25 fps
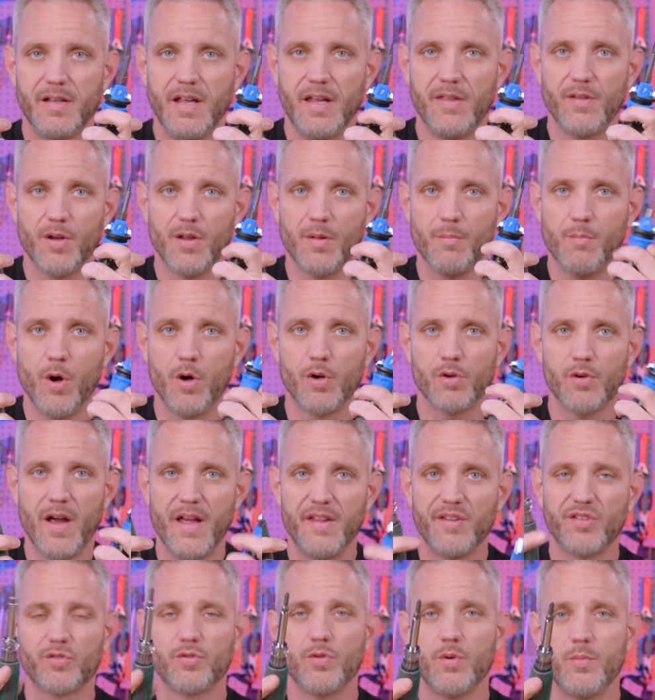either the
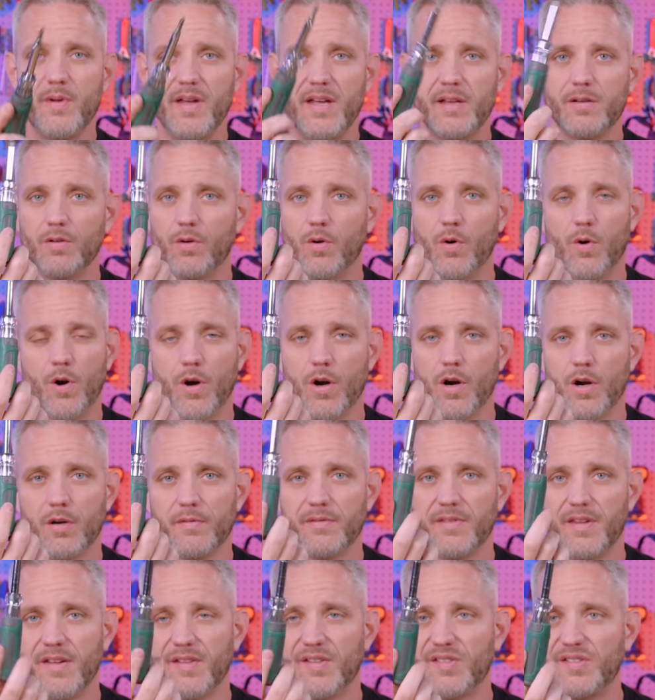motorized screw bit
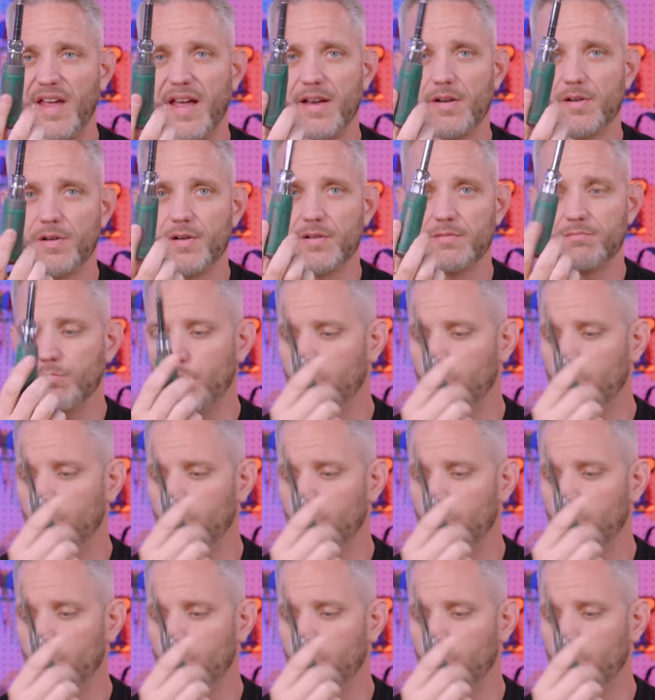or the standard